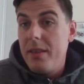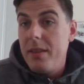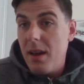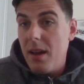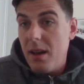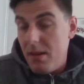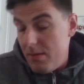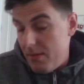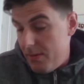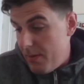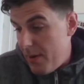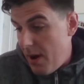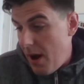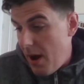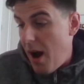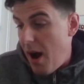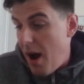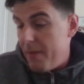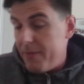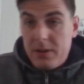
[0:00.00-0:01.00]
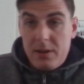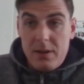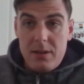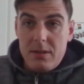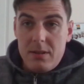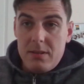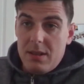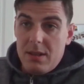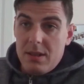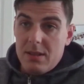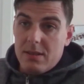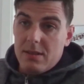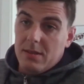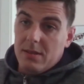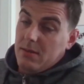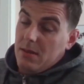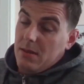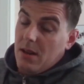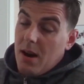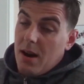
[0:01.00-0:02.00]
And after
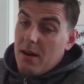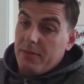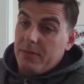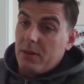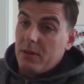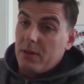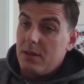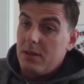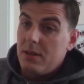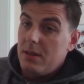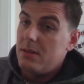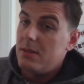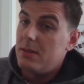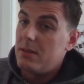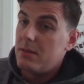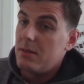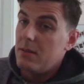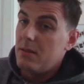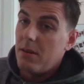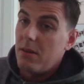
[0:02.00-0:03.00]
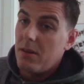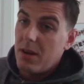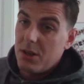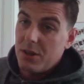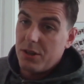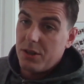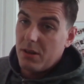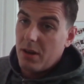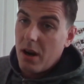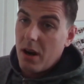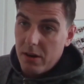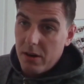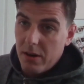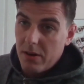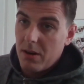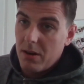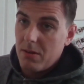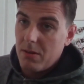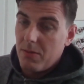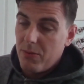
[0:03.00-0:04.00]
this
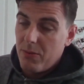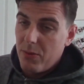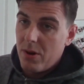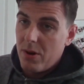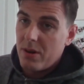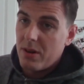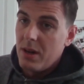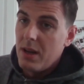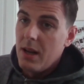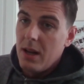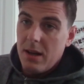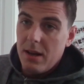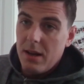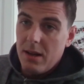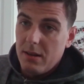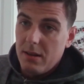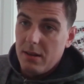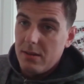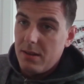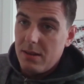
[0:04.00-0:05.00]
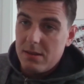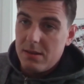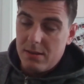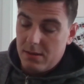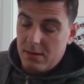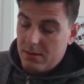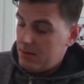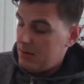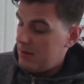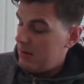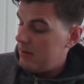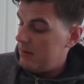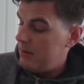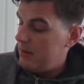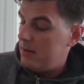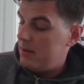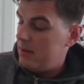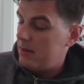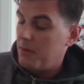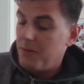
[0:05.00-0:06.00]
Russian-Ukrainian war, this
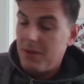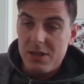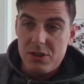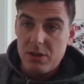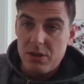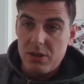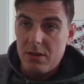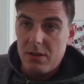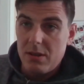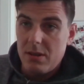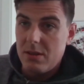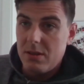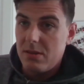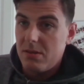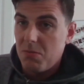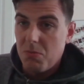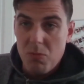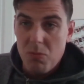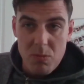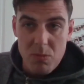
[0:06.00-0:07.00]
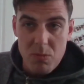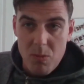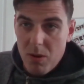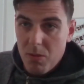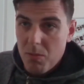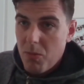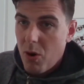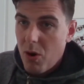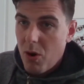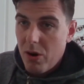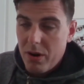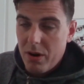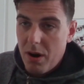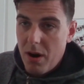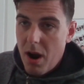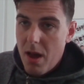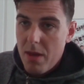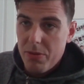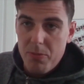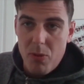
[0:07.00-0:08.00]
question is more
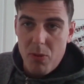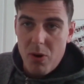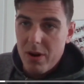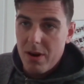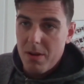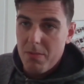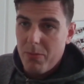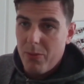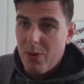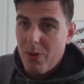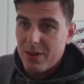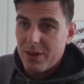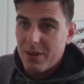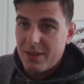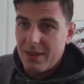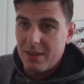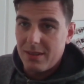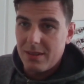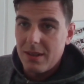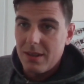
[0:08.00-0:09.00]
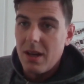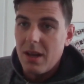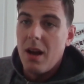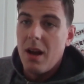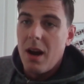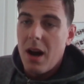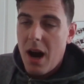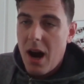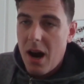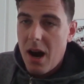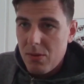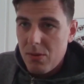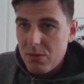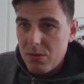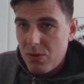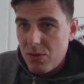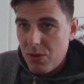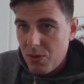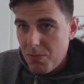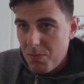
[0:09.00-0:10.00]
and more important:
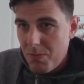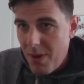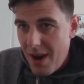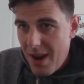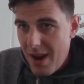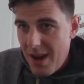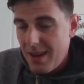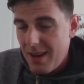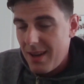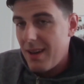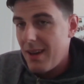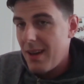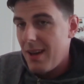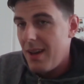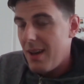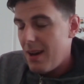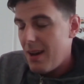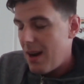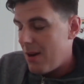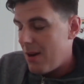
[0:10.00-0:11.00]
how to make